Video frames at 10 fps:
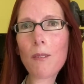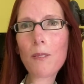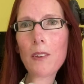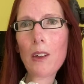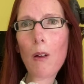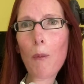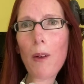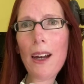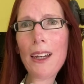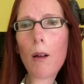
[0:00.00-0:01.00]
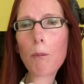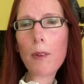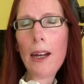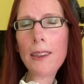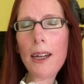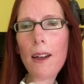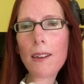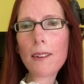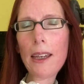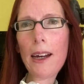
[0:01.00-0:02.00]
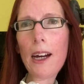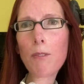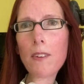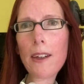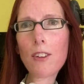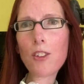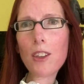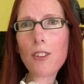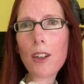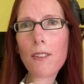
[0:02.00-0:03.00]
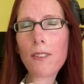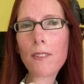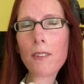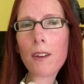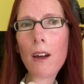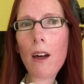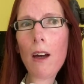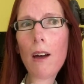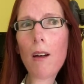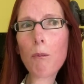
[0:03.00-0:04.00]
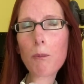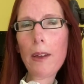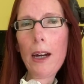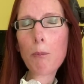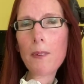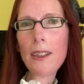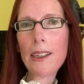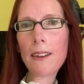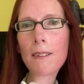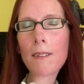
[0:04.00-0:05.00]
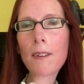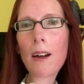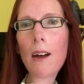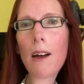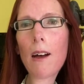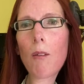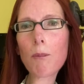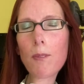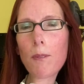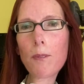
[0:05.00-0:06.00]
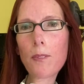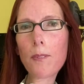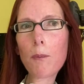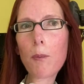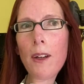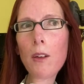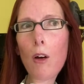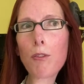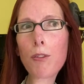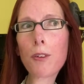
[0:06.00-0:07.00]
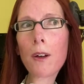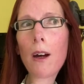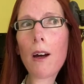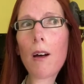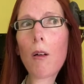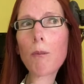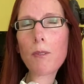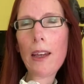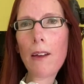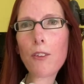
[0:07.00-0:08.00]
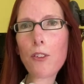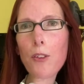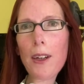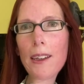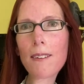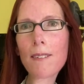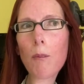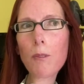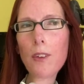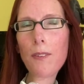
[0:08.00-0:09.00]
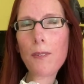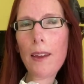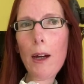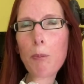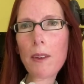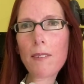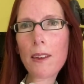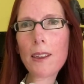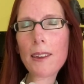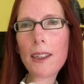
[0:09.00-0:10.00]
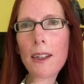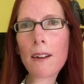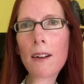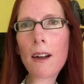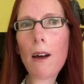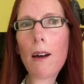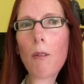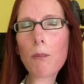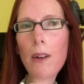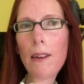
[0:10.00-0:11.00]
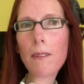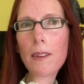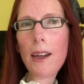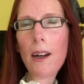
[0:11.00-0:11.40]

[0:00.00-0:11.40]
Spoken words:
go away. And yeah, after that she just happily went off down the street, just happy as anything. And yeah,